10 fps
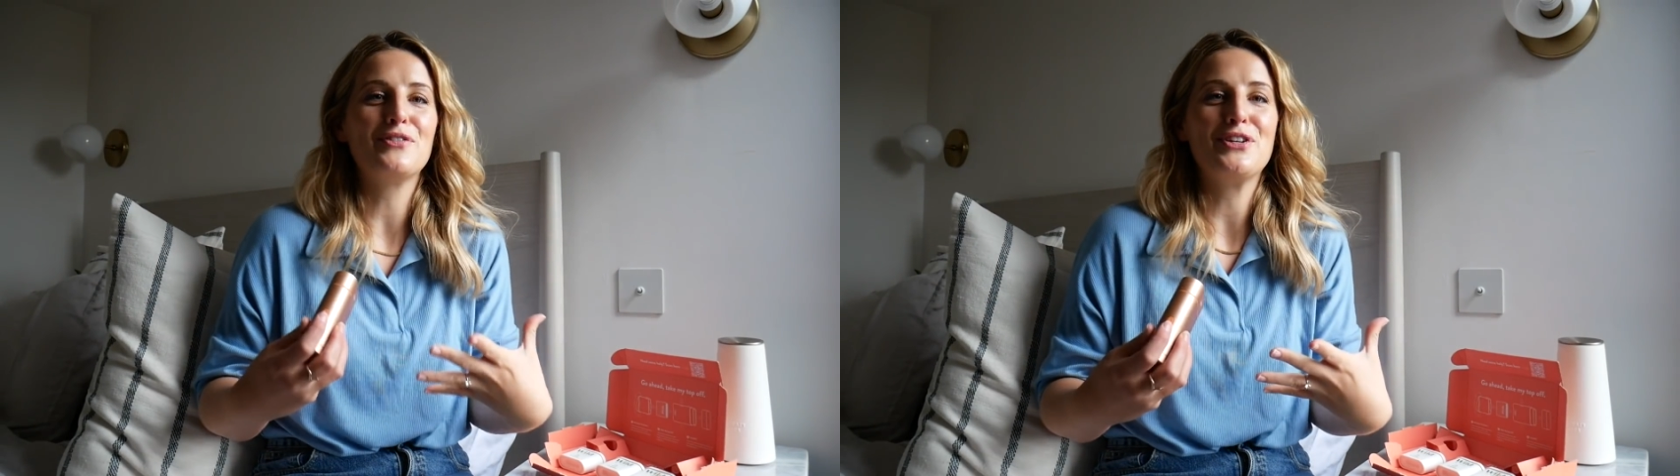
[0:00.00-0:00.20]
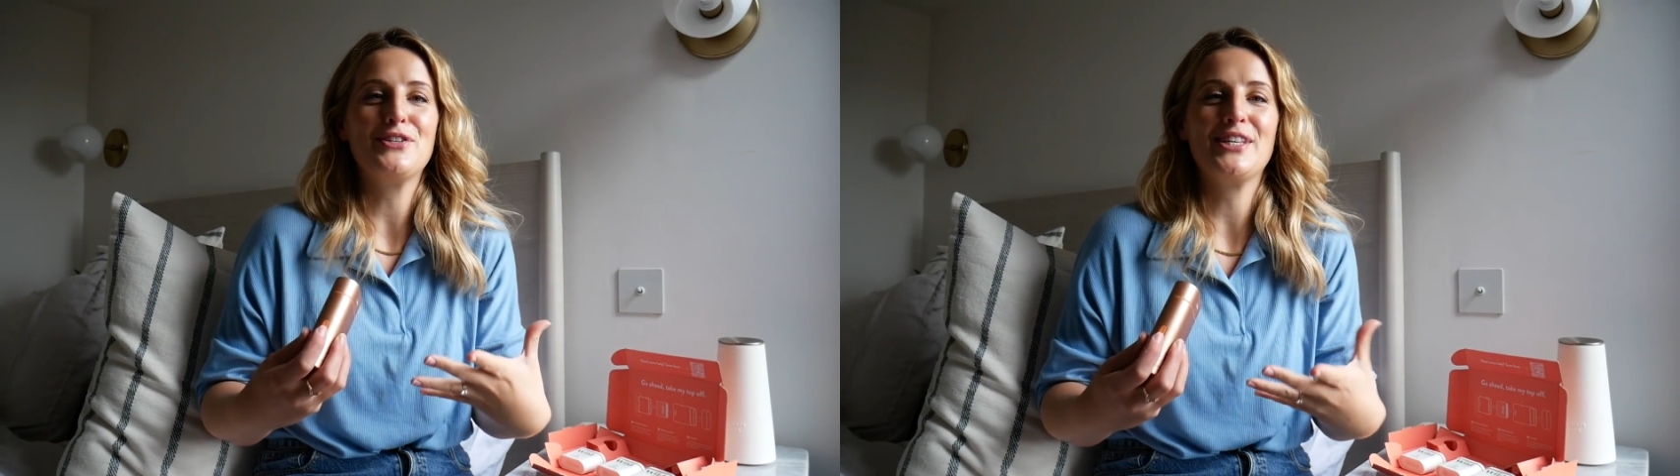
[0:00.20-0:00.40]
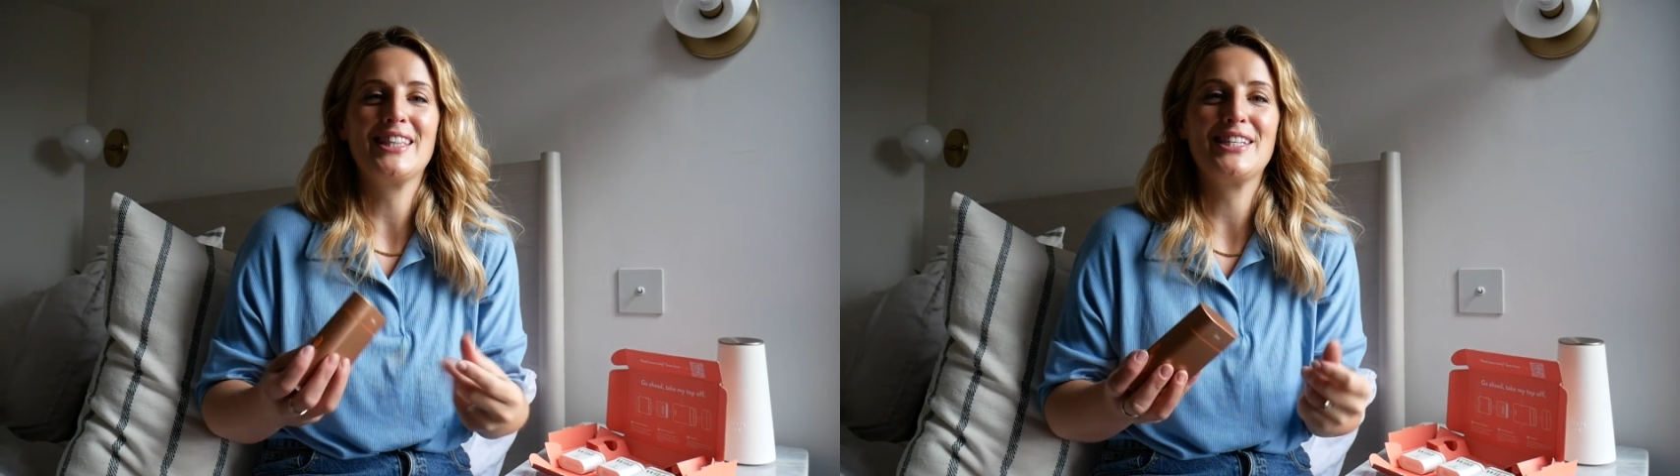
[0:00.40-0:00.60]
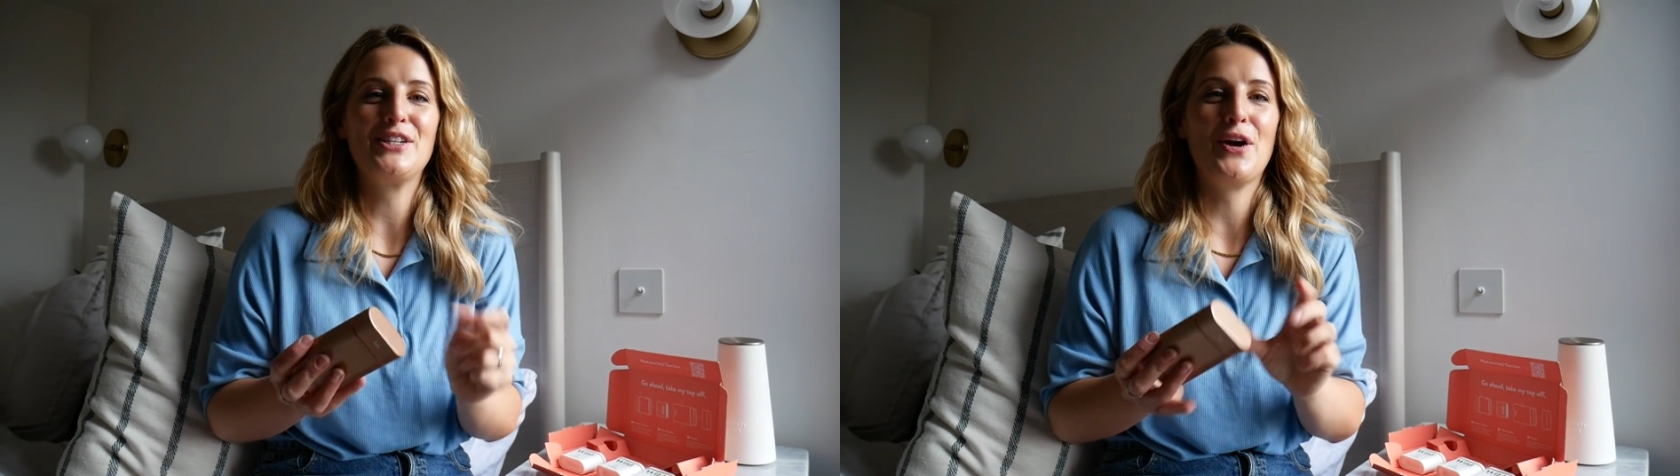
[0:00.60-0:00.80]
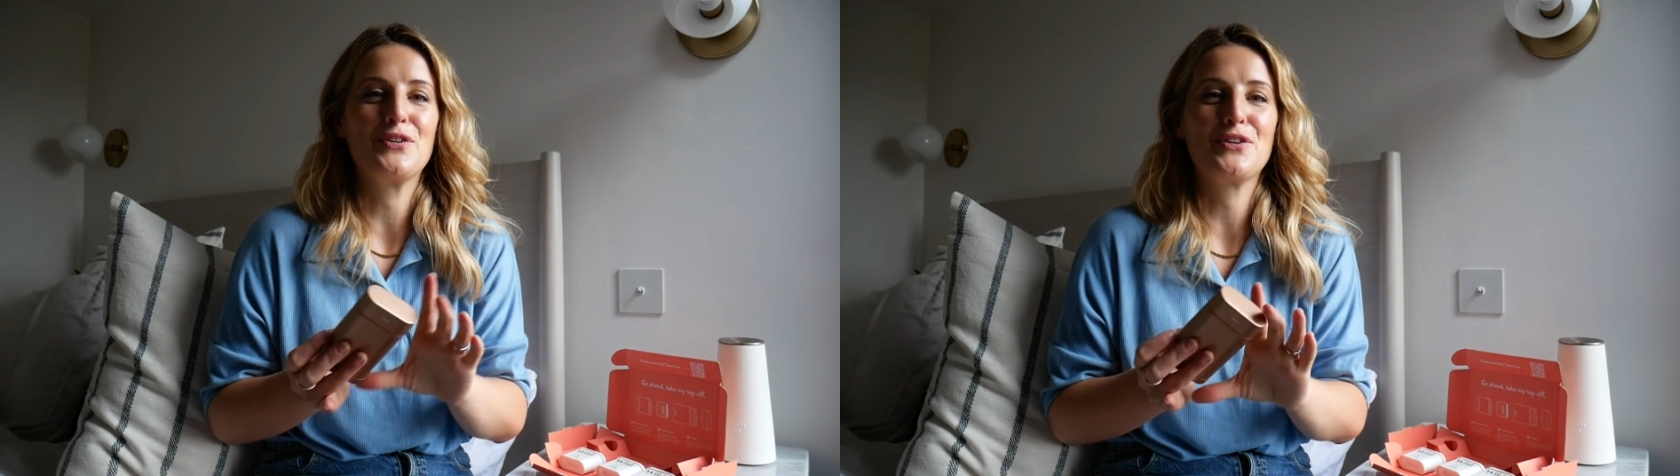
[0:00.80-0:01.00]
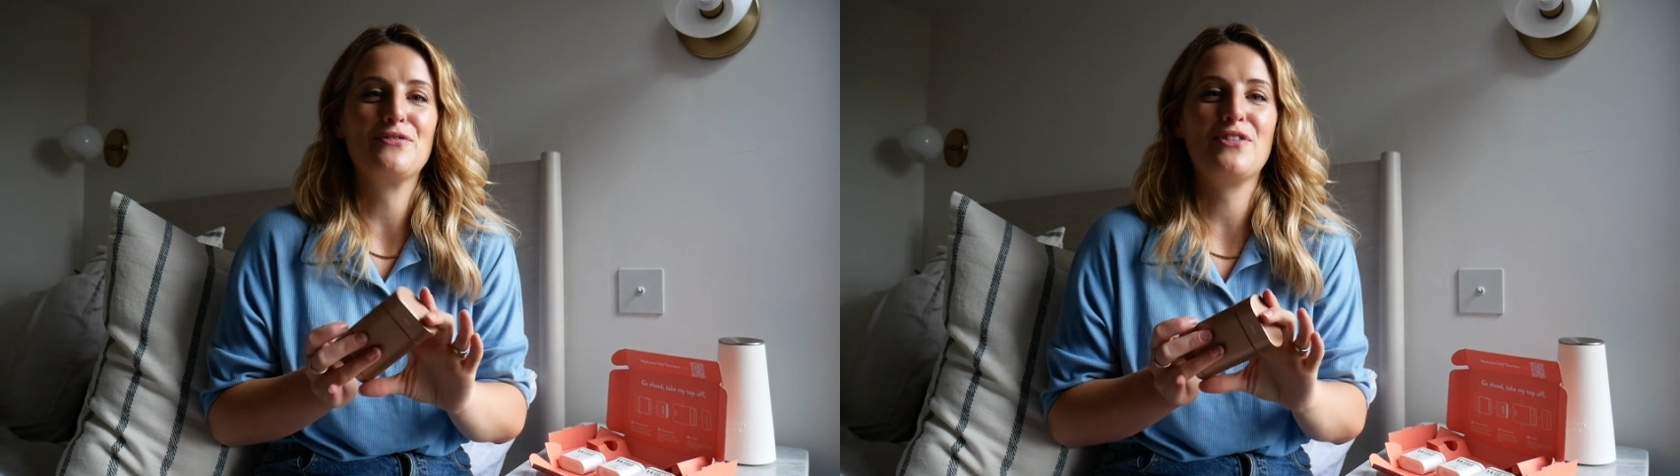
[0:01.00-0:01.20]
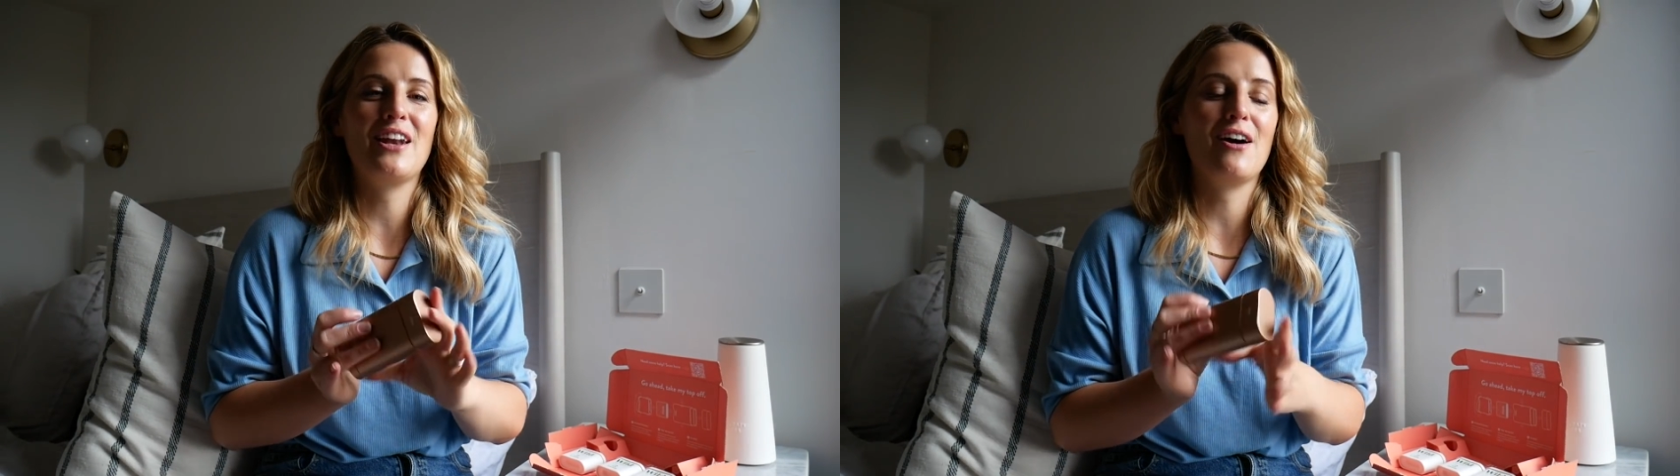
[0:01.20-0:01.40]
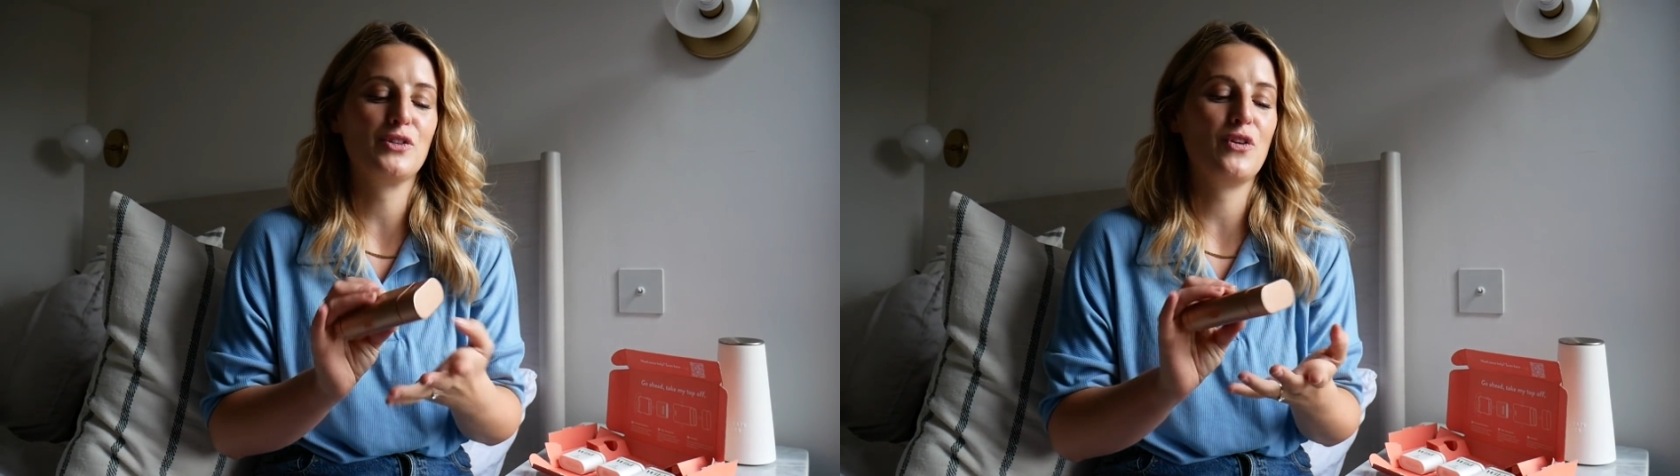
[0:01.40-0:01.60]
using this deodorant for the
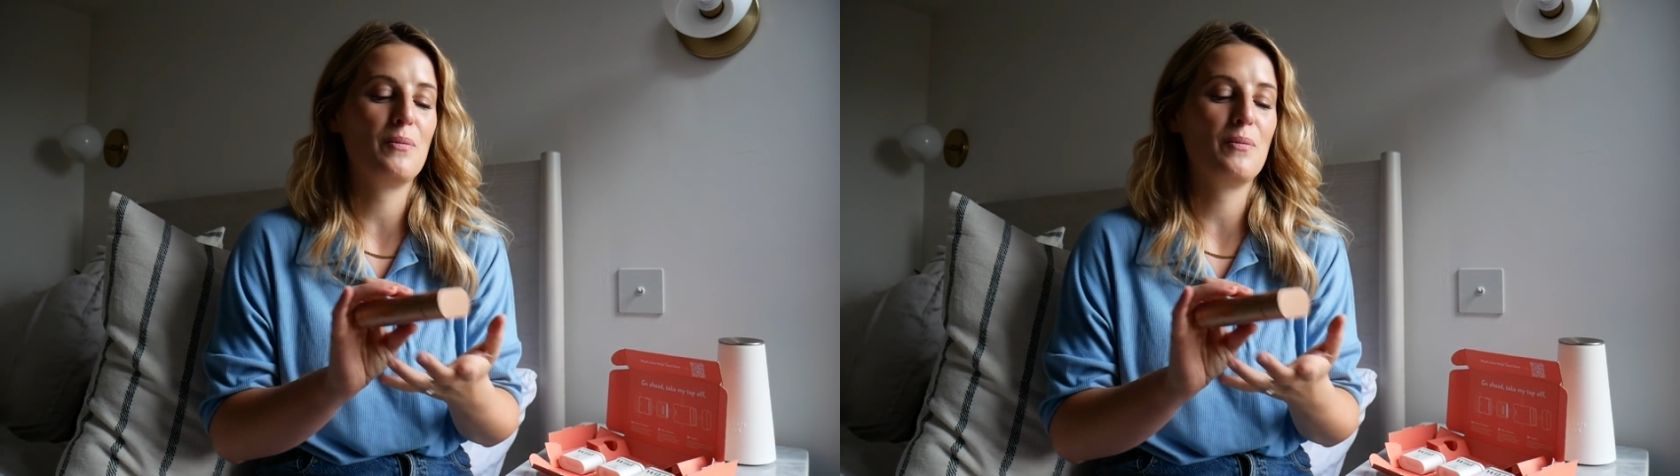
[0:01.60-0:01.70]
last few